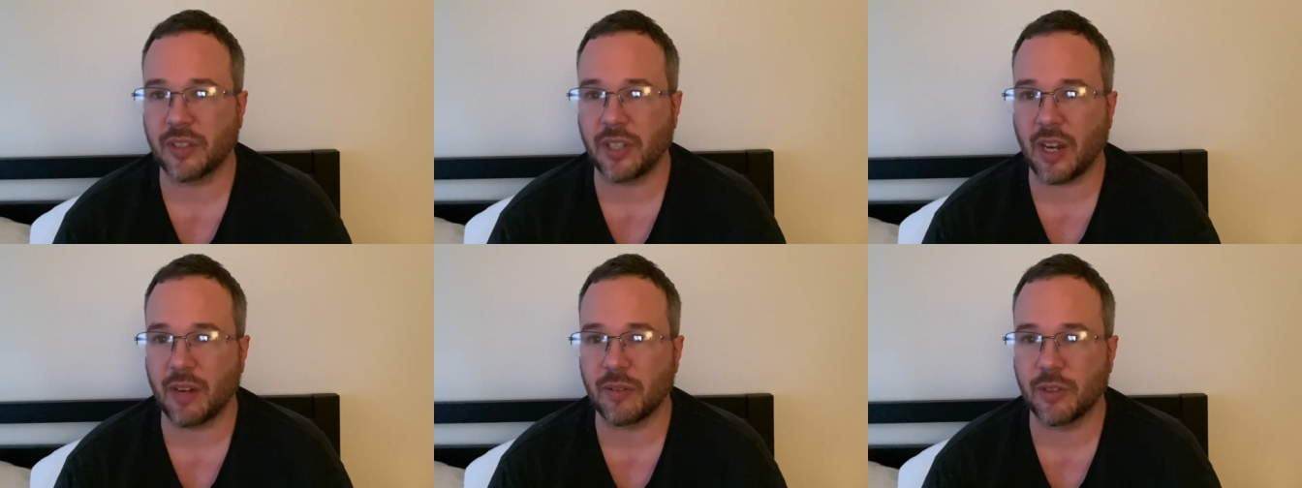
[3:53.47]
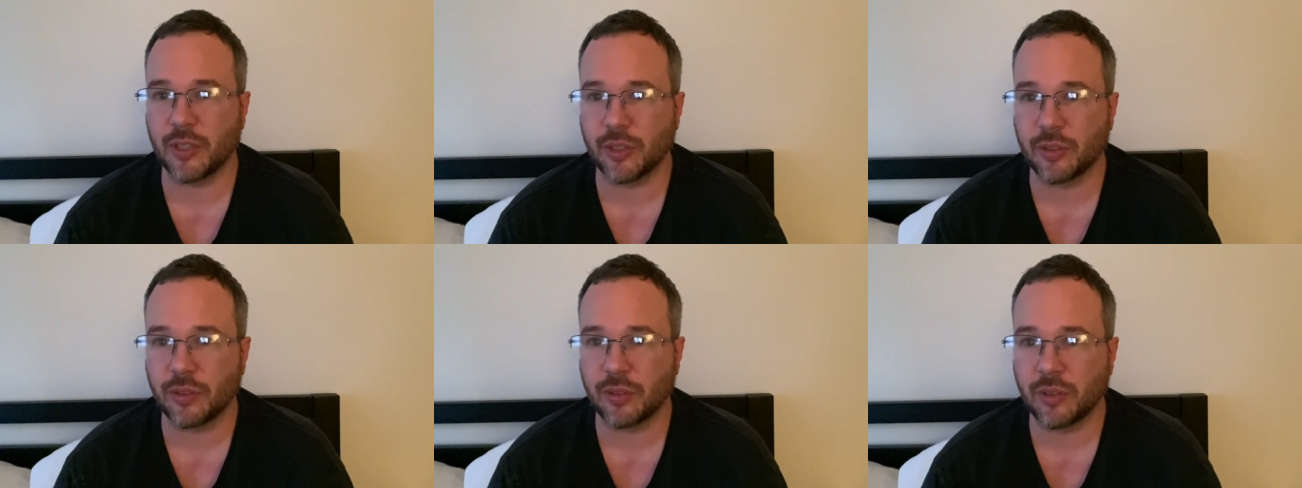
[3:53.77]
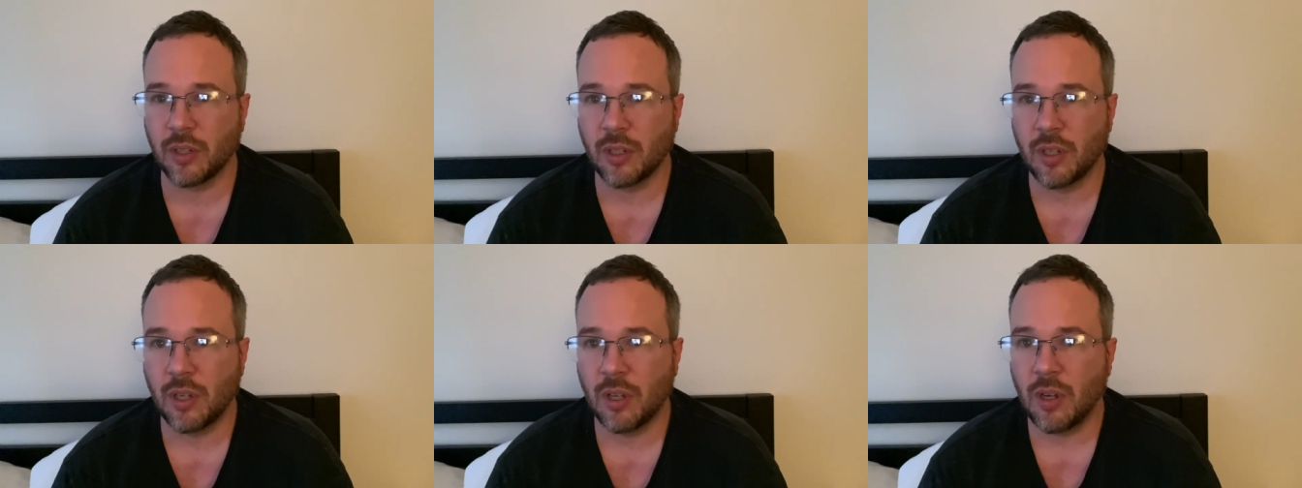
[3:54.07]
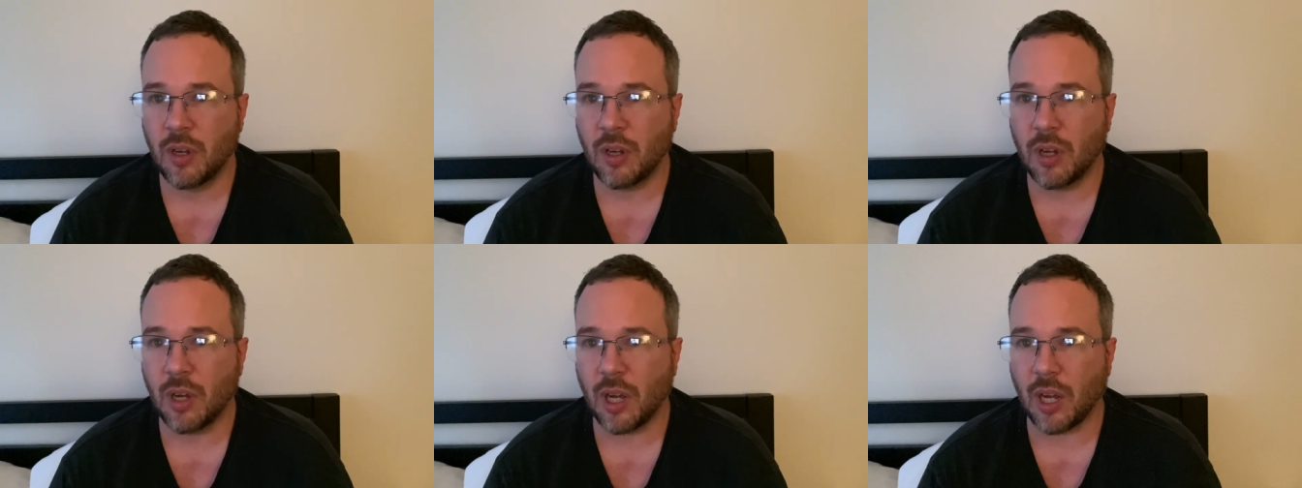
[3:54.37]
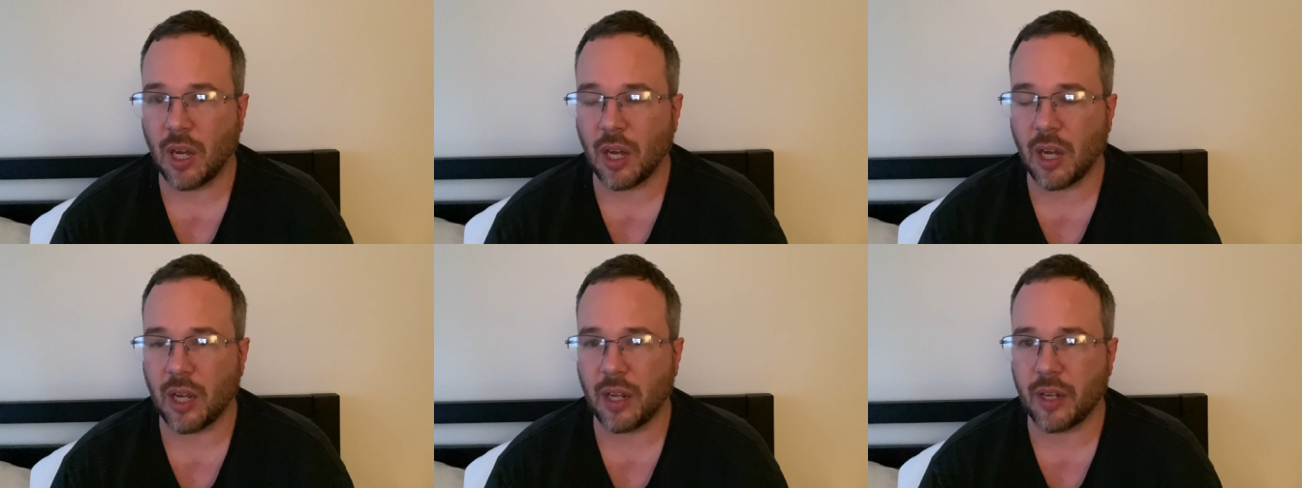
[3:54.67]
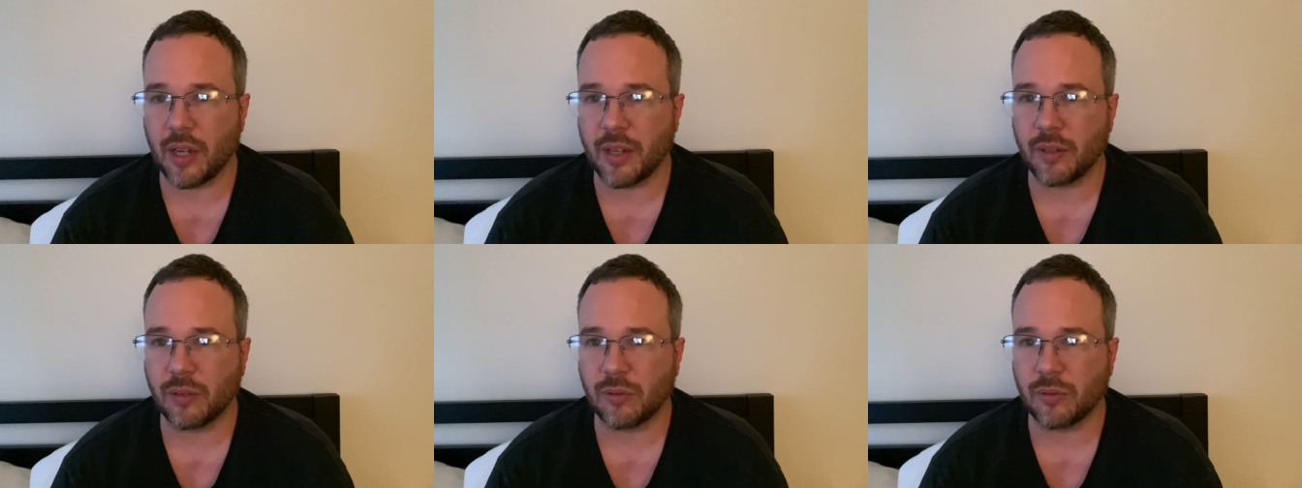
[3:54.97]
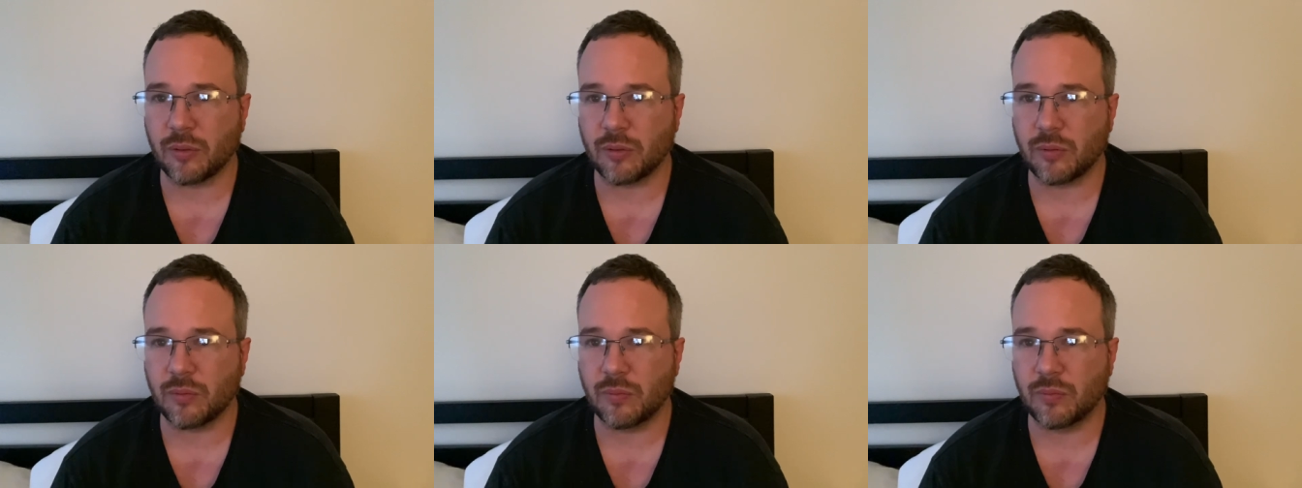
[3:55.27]
He averages uh,
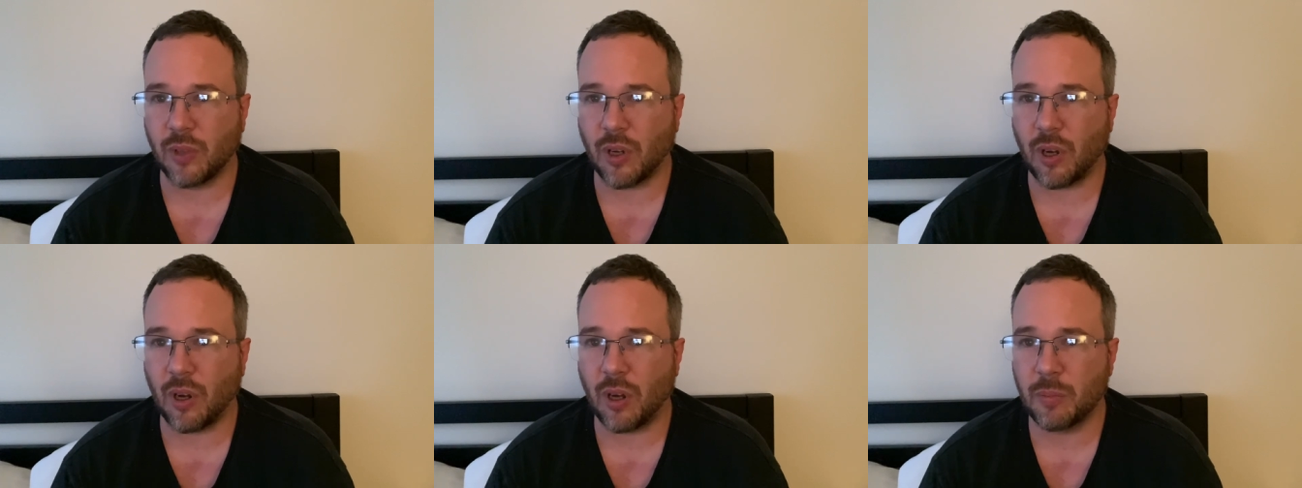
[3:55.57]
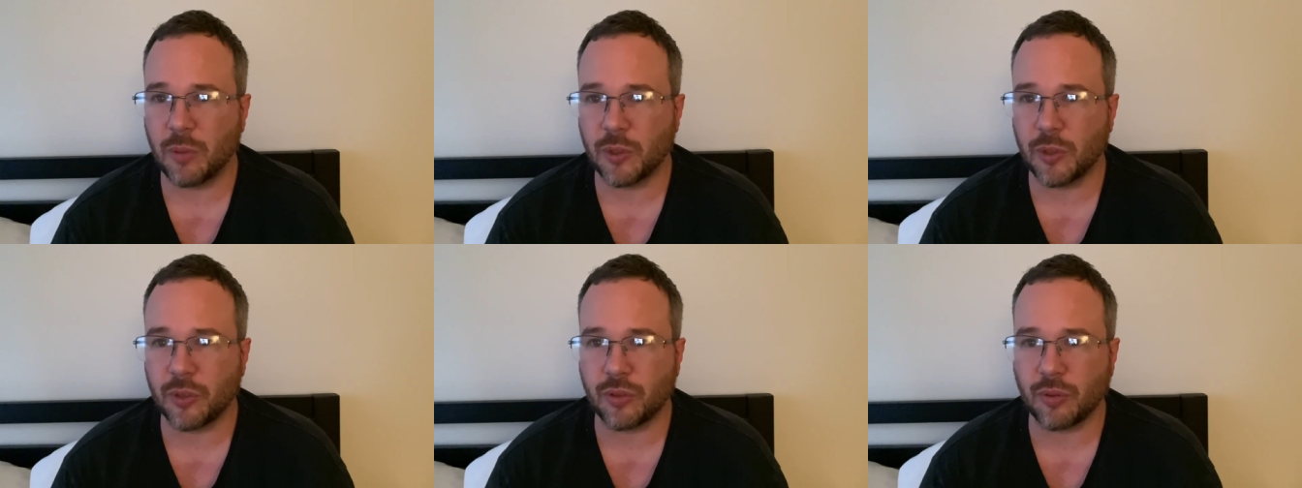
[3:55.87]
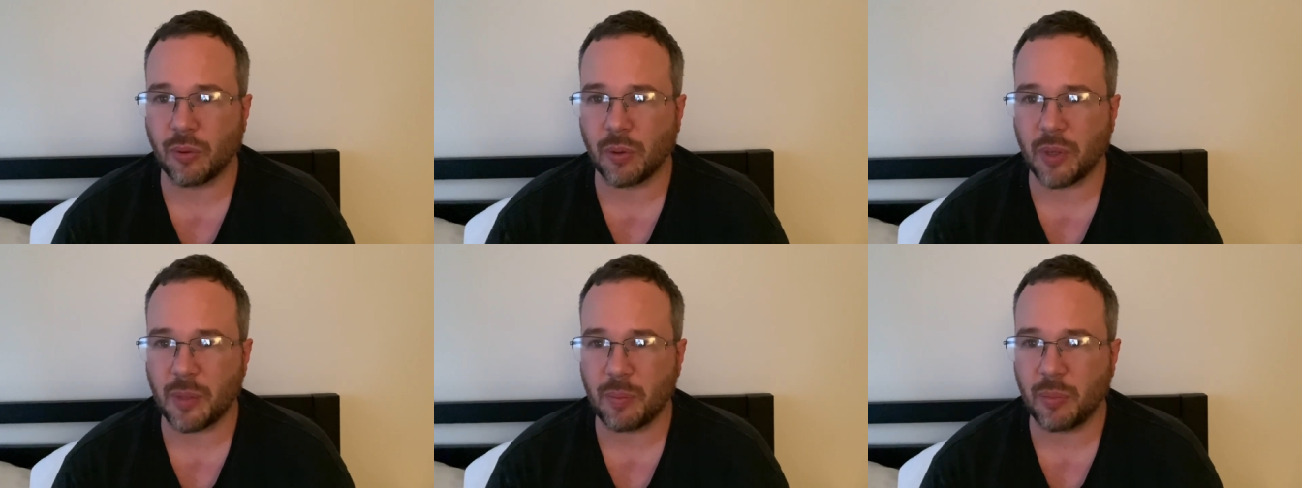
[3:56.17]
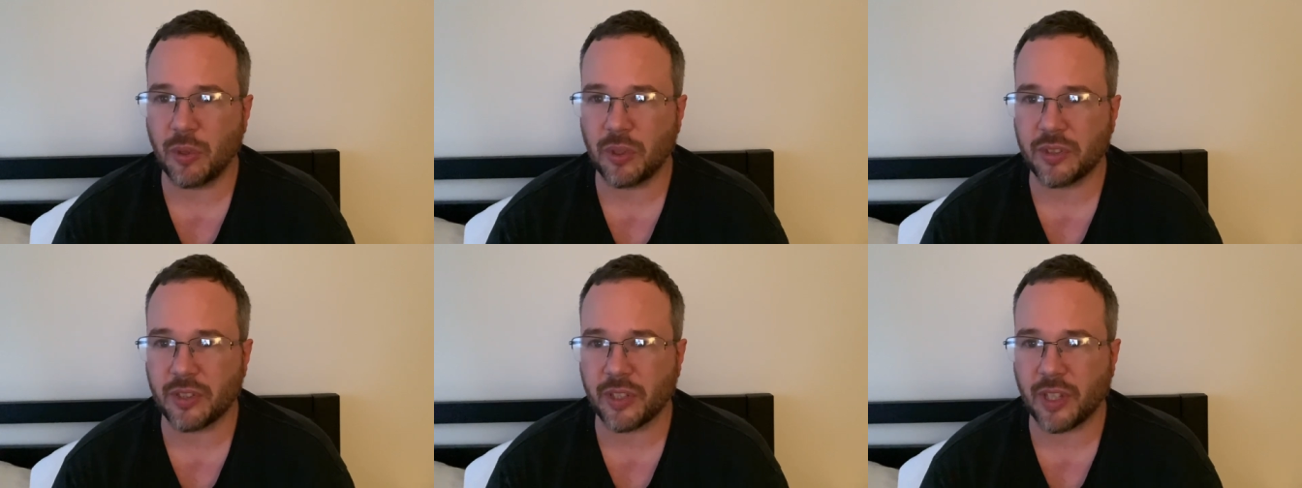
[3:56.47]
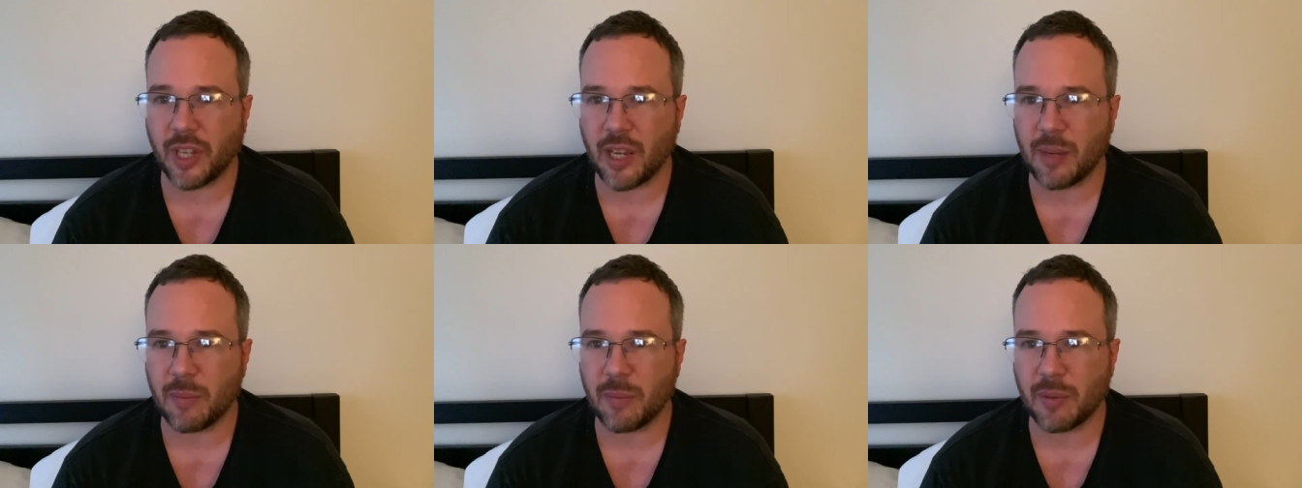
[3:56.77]
almost 20 points a game.